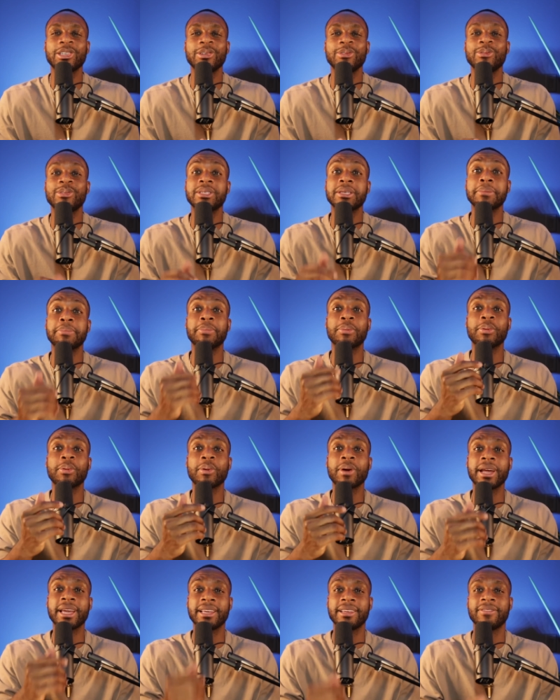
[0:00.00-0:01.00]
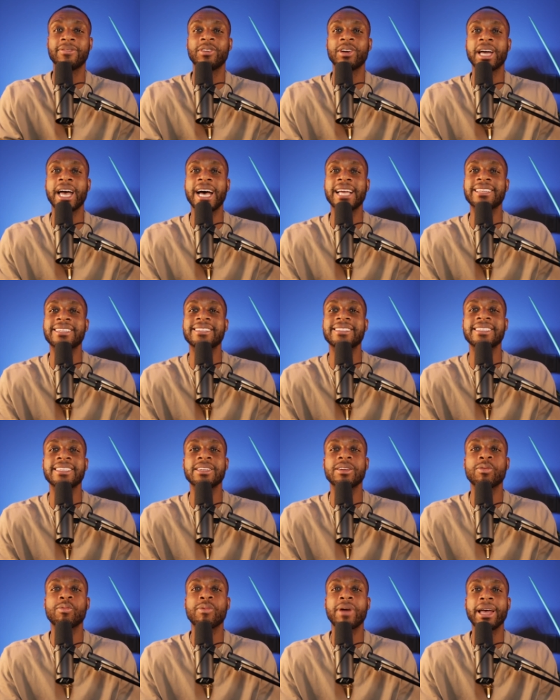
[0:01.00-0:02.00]
you to pray for God to
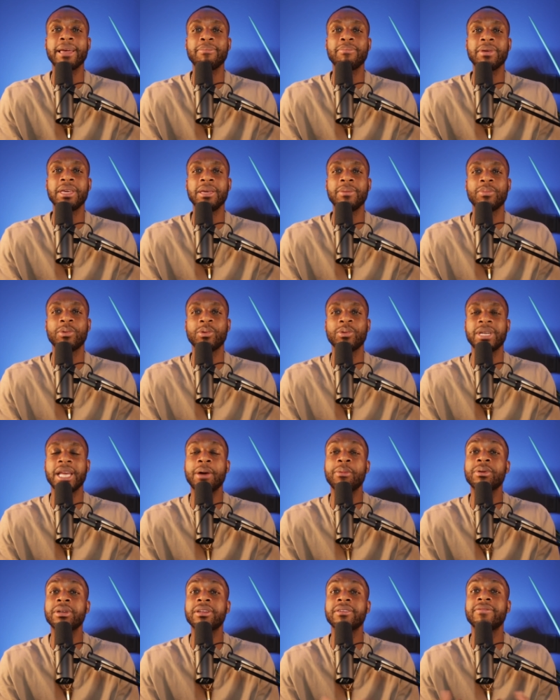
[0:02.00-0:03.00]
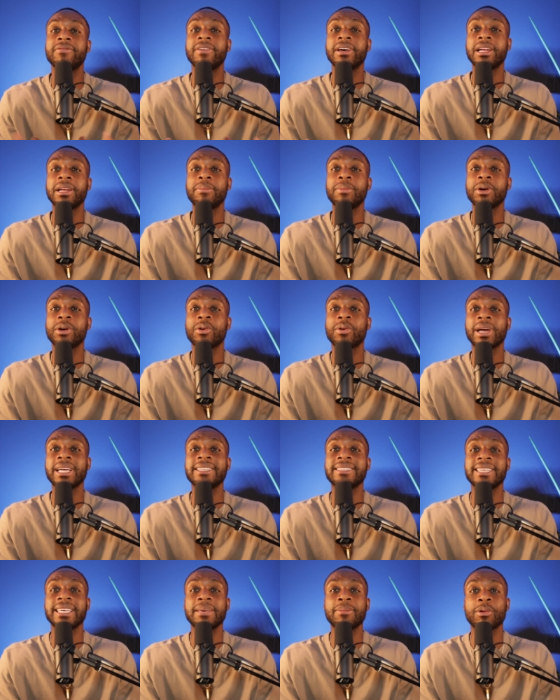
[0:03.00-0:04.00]
send the right people that will develop a
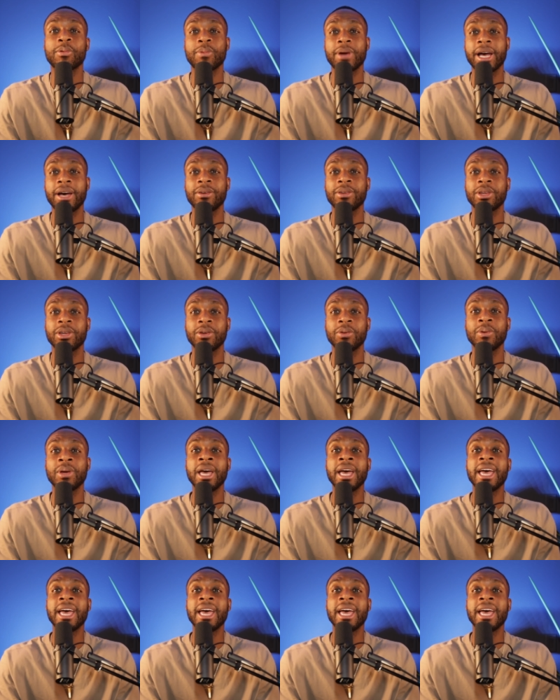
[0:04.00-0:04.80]
great team around you